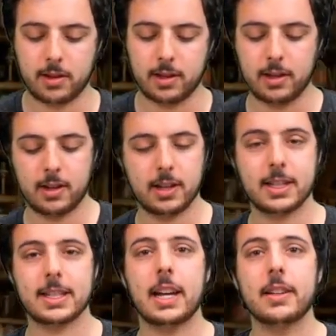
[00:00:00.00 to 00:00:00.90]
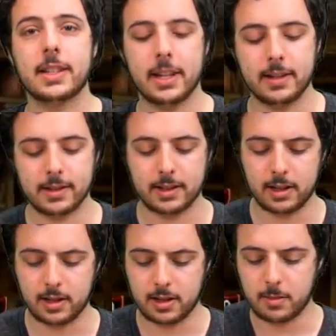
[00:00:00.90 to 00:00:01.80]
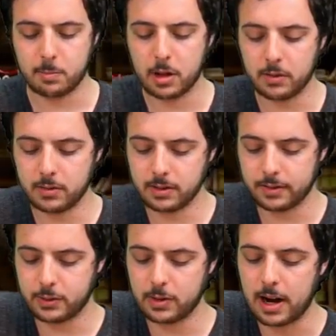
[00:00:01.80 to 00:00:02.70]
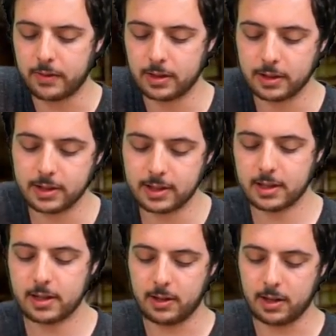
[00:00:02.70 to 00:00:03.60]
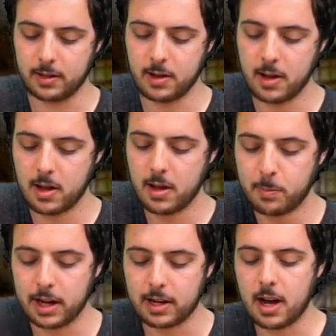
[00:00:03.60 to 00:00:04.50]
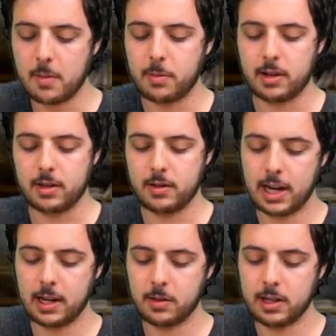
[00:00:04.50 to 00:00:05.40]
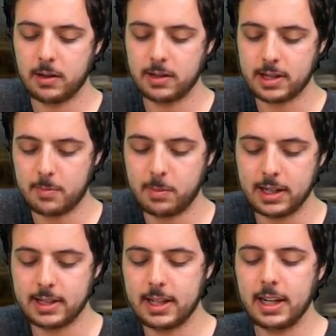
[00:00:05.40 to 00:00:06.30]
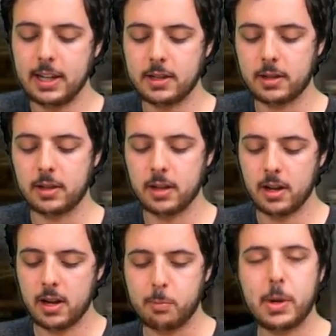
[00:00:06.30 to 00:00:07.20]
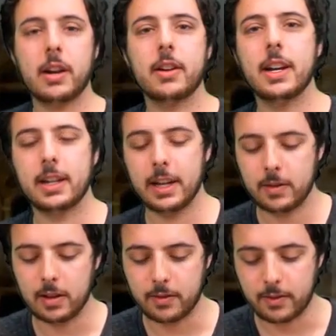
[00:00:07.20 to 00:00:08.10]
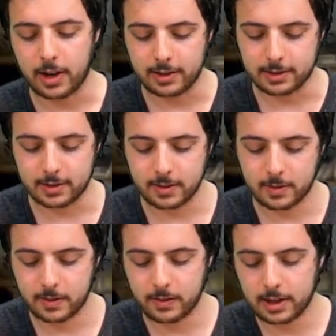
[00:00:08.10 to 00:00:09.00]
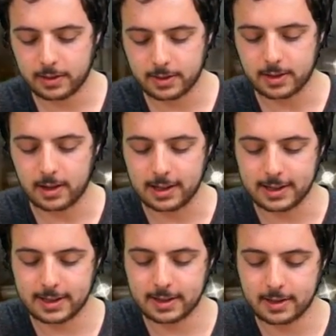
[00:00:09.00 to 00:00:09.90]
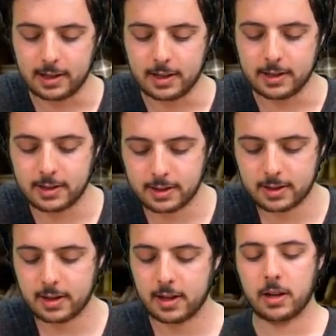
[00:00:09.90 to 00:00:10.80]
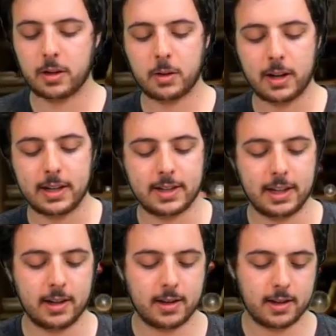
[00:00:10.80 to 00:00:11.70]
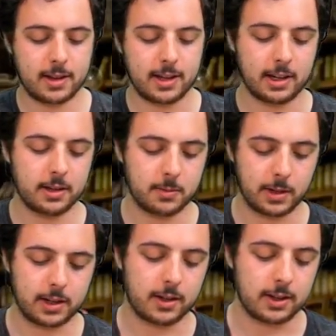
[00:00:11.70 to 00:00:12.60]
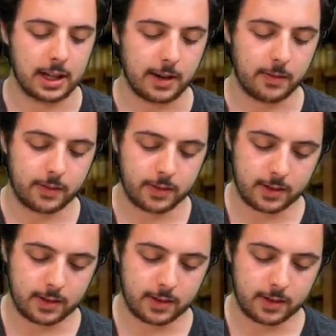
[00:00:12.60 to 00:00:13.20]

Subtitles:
with the skeletons and the bones of travelers that you can pick up and take with you as NPCs or bury and give them final solace in this crazy thing we call life.